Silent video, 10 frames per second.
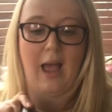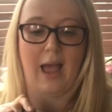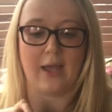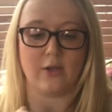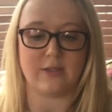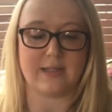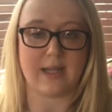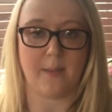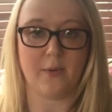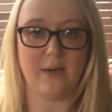I could
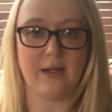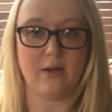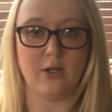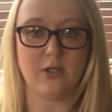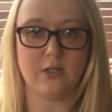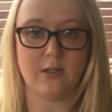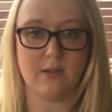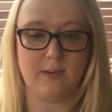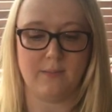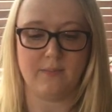separate it out.
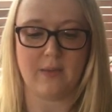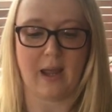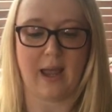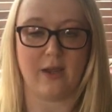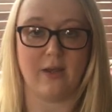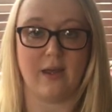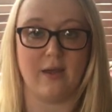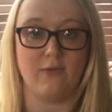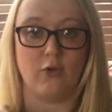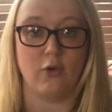I could
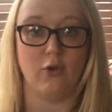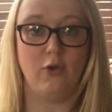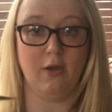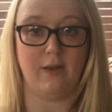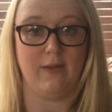give you